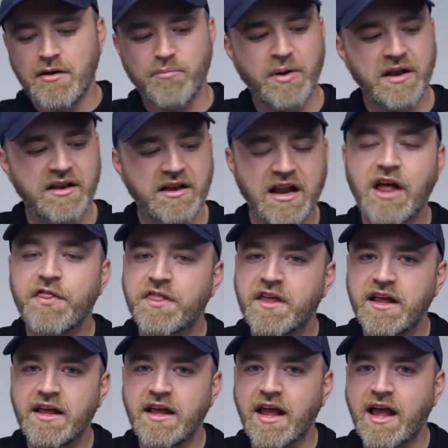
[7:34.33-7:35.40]
but
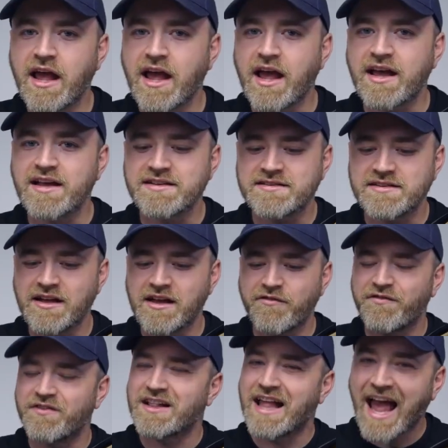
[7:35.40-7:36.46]
nothing as
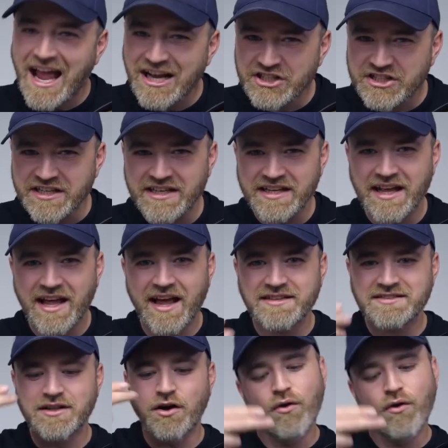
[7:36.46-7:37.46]
flashy as the